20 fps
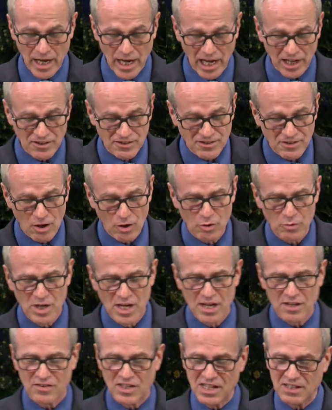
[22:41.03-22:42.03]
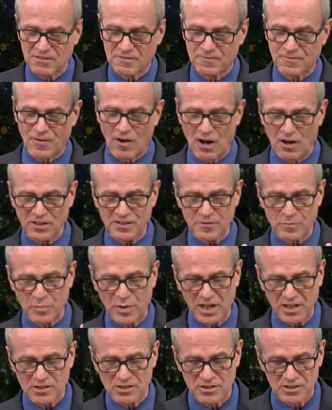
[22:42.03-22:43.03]
And so these false
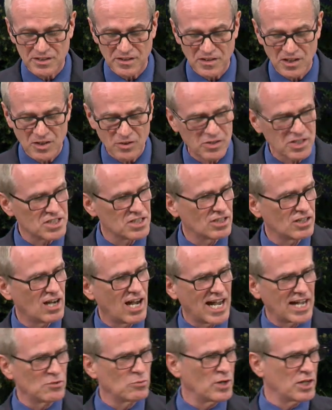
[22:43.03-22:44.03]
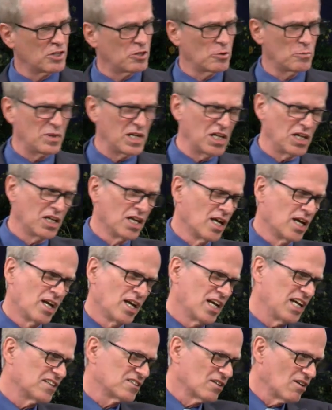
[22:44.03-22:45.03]
pictures of the Christian God, whether it be
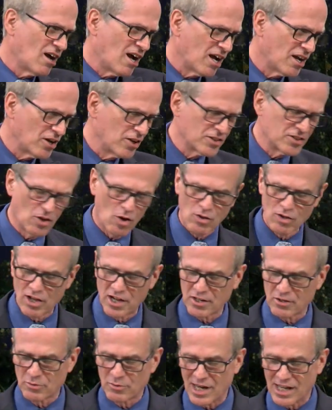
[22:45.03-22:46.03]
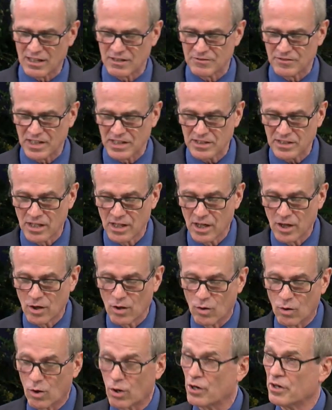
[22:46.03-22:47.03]
his law is no longer relevant
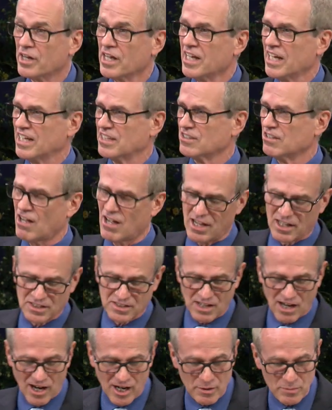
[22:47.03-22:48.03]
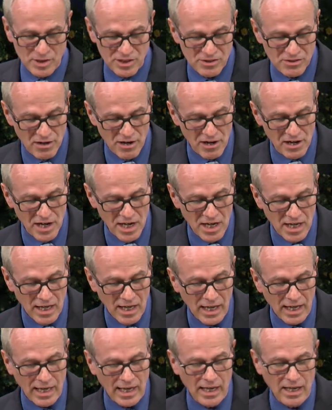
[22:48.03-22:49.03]
or his law is arbitrary,
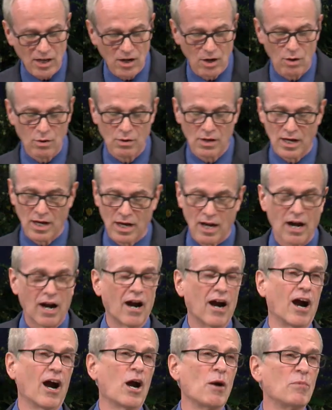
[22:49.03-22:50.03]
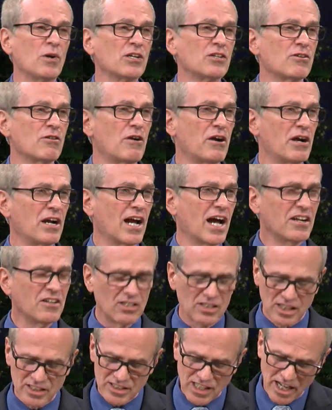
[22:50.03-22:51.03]
you know, arbitrary,
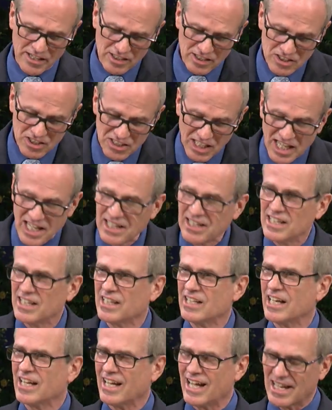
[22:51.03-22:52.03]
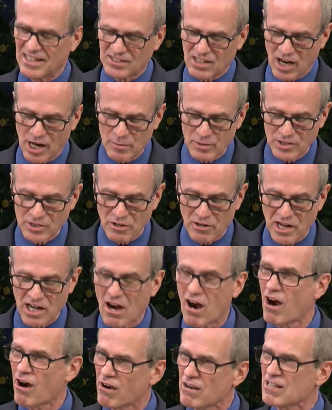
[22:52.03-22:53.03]
under, understanding it as arbitrary
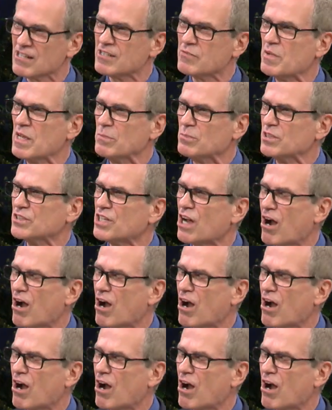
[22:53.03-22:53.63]
hardens people's